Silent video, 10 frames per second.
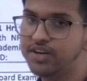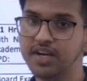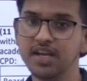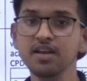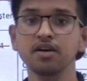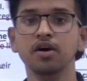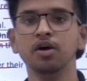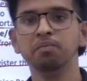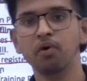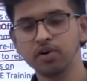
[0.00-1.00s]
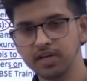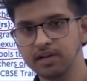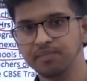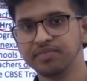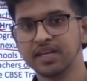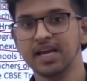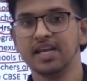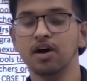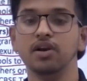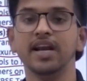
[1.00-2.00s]
training portal.
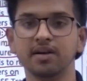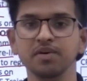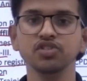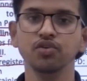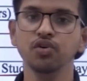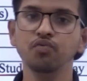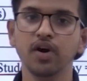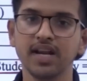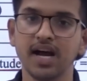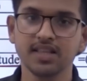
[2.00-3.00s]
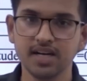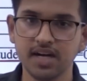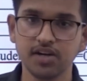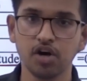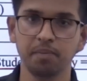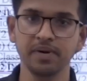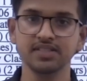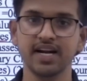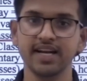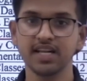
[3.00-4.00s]
Now let me show you what are the topics
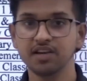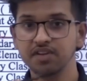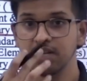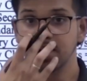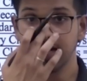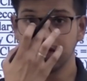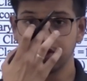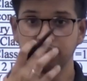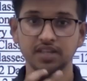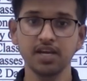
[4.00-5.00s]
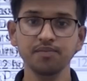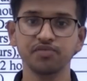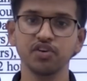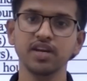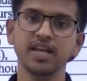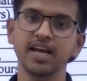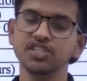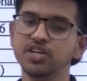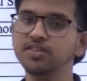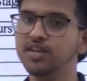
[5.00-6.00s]
that are given in annexure 3. So in
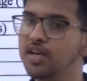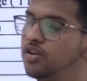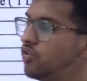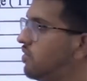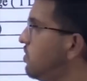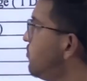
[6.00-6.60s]
annexure 3 you will be